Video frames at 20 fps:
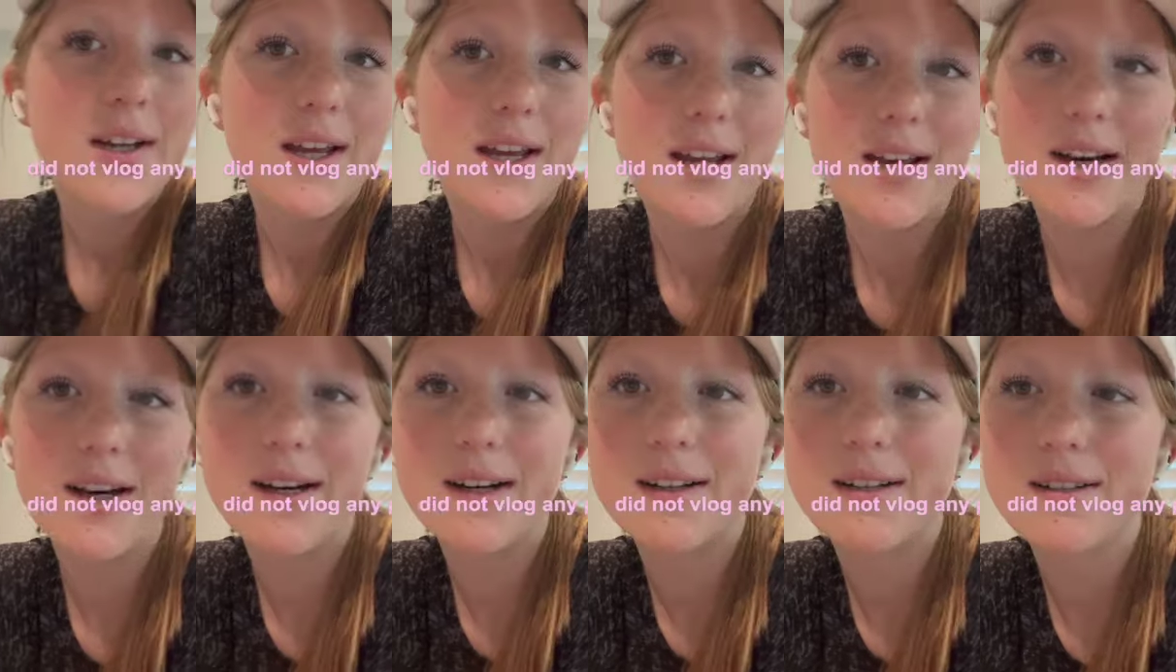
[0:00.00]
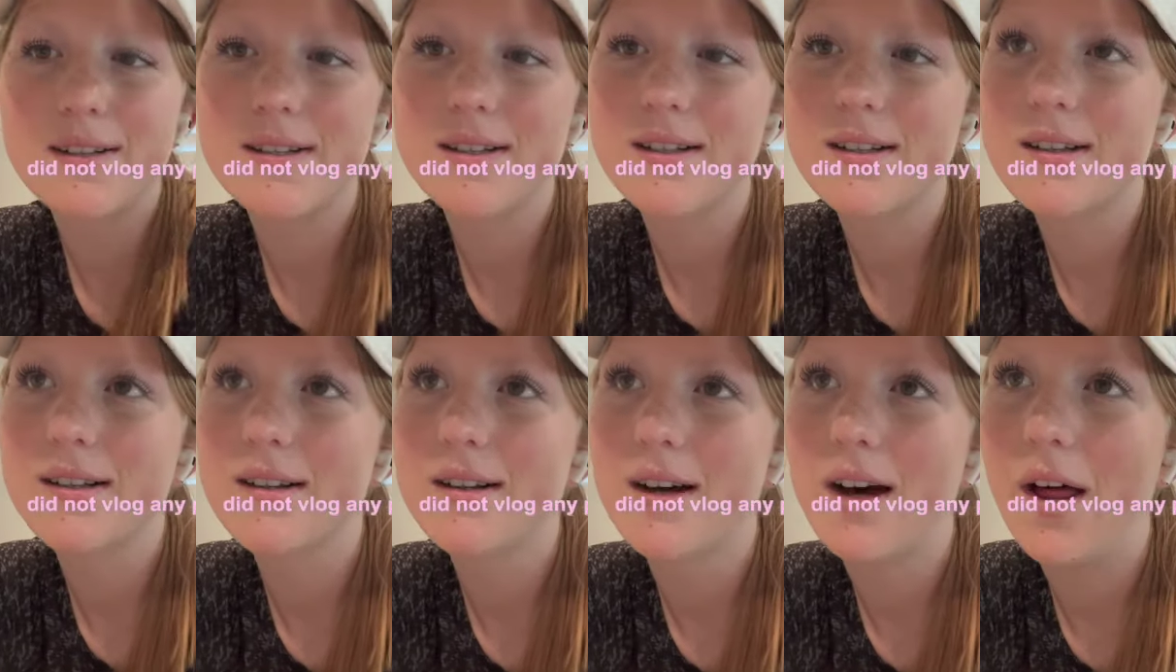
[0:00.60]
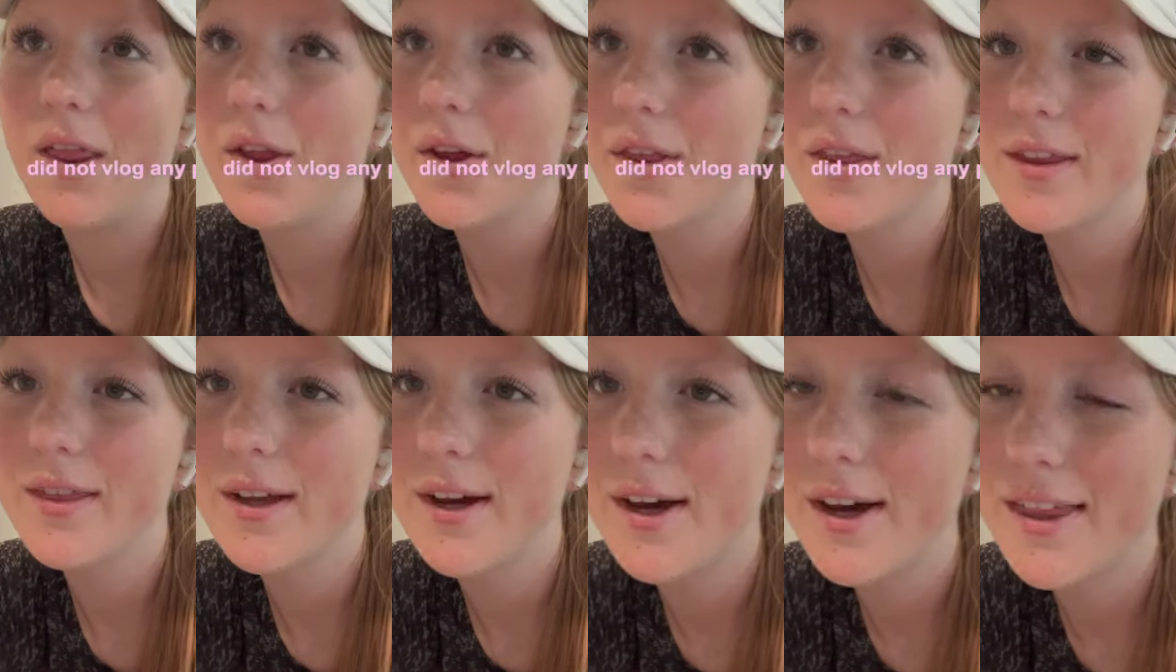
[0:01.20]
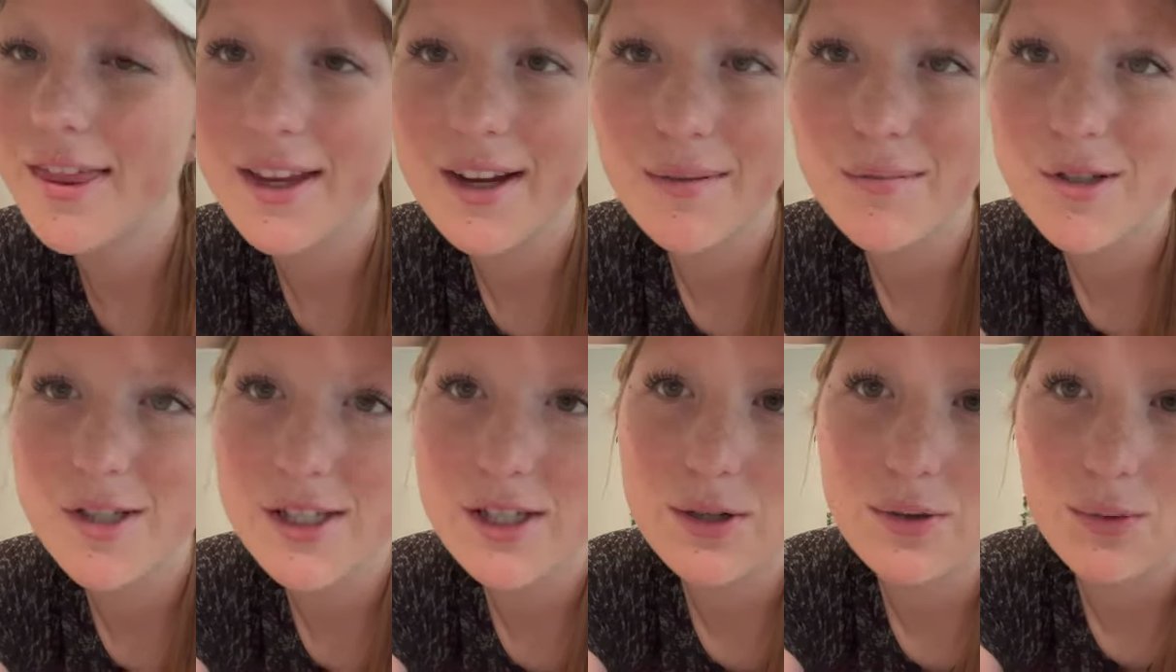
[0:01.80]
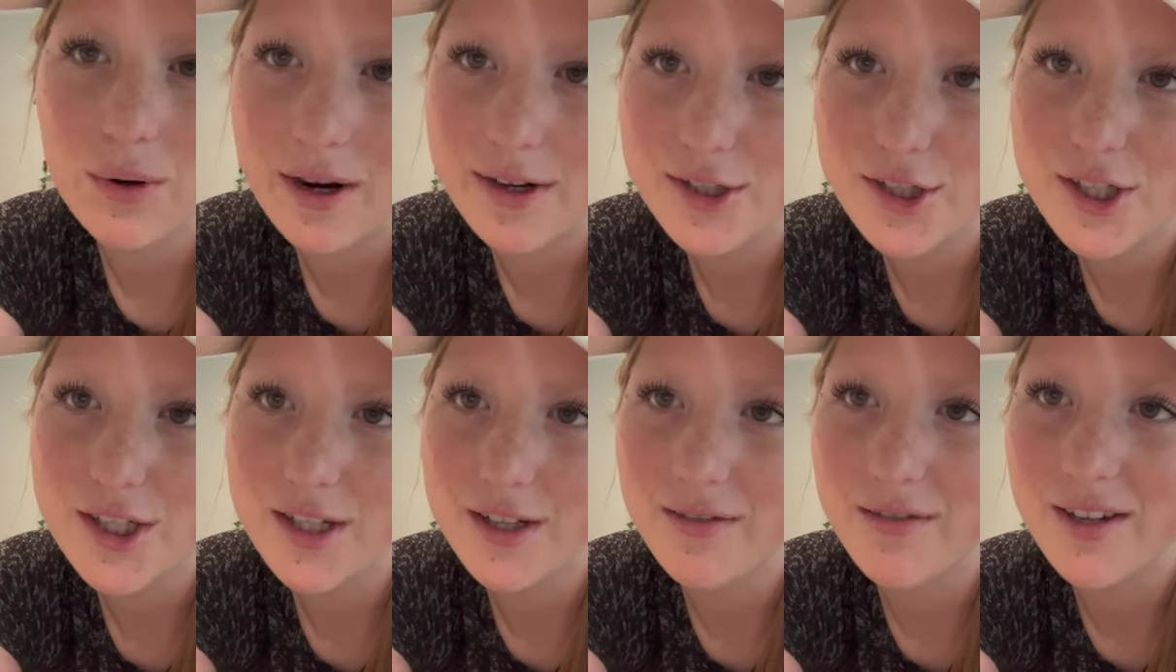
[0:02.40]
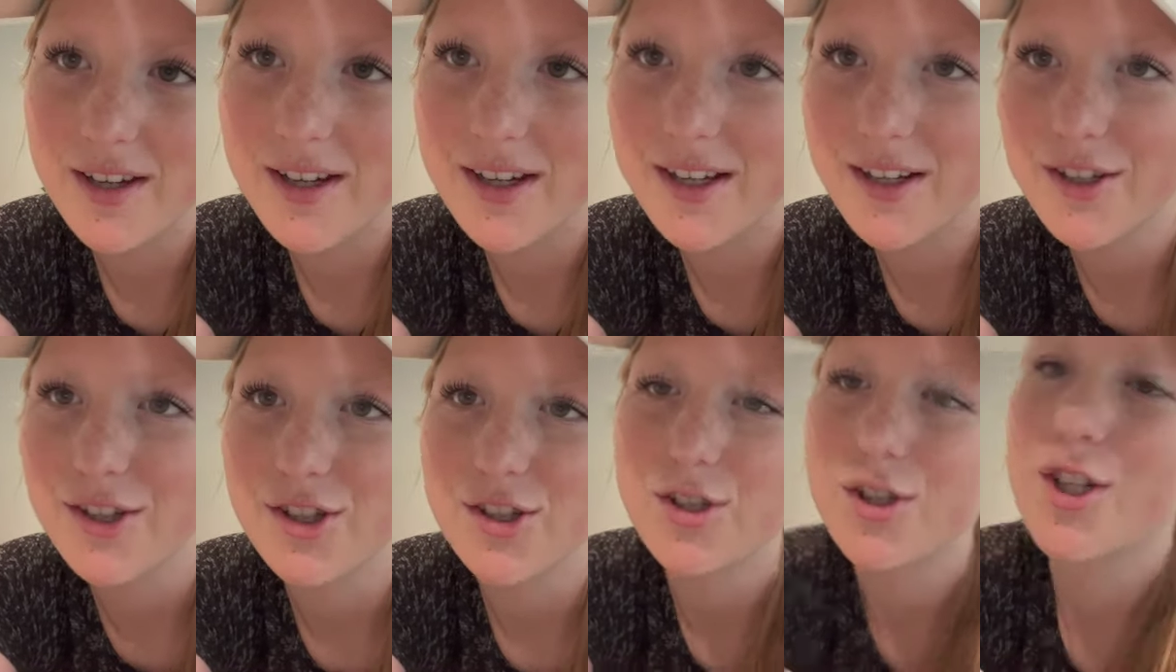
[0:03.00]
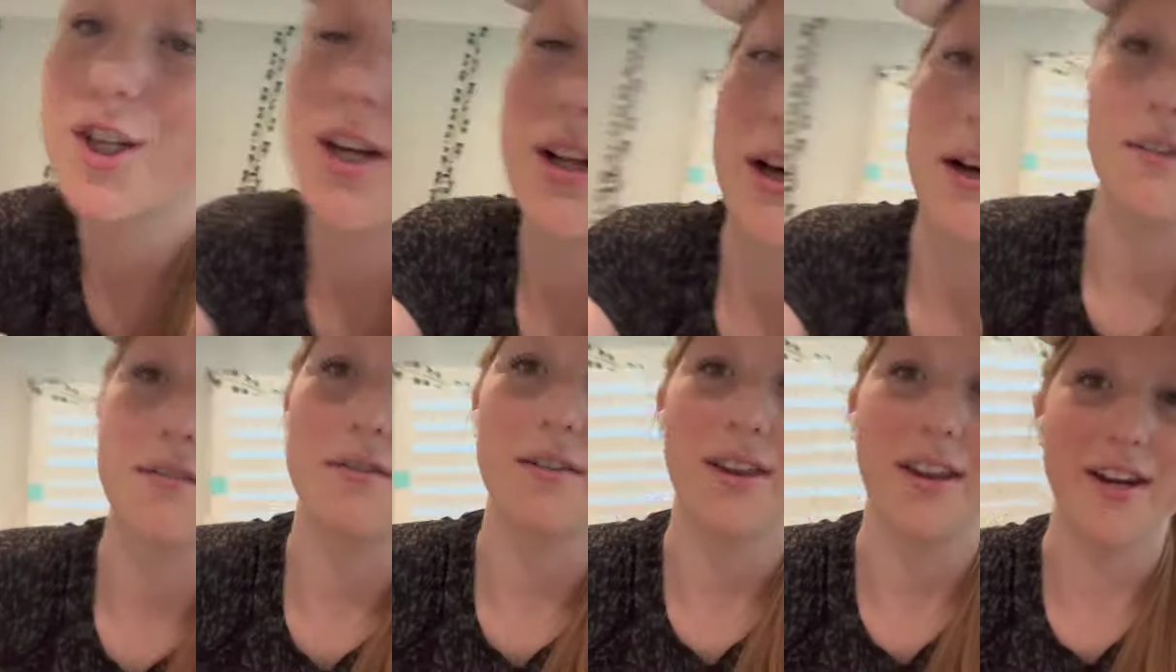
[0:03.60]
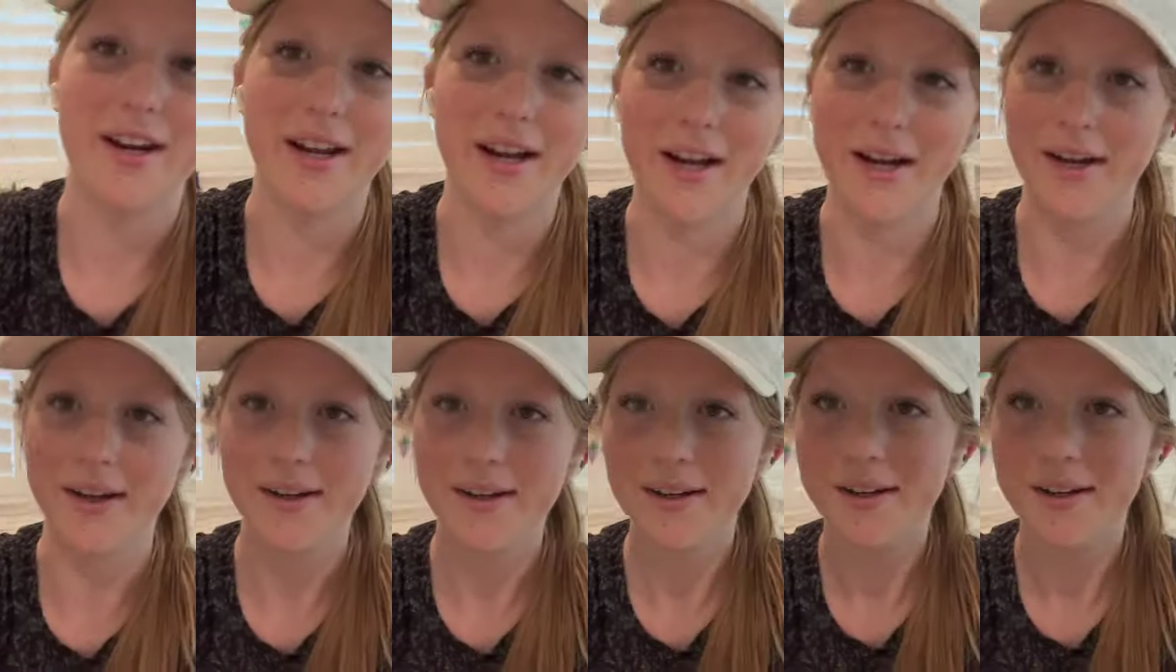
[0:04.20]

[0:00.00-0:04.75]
And other than that, I think I'm just going to watch TV and just chill out for the day.